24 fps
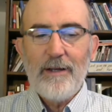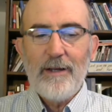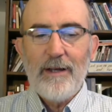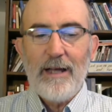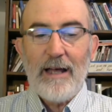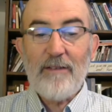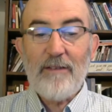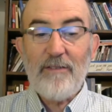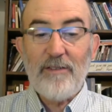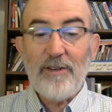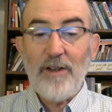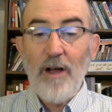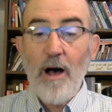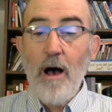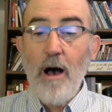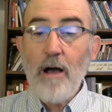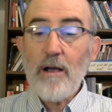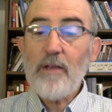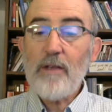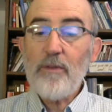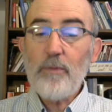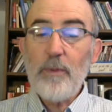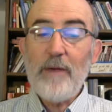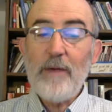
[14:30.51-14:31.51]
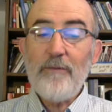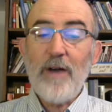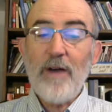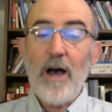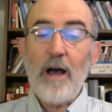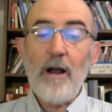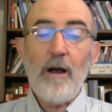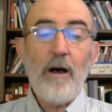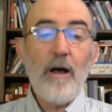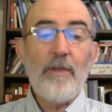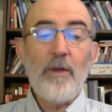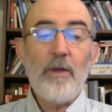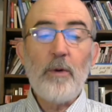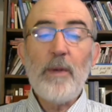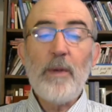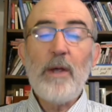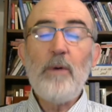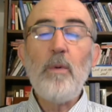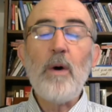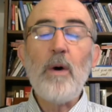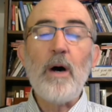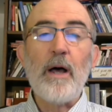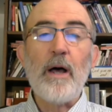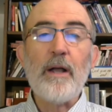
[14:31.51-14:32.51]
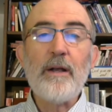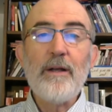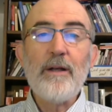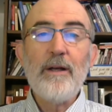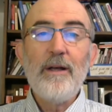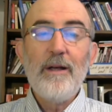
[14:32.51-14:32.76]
As long as we've got all that we want,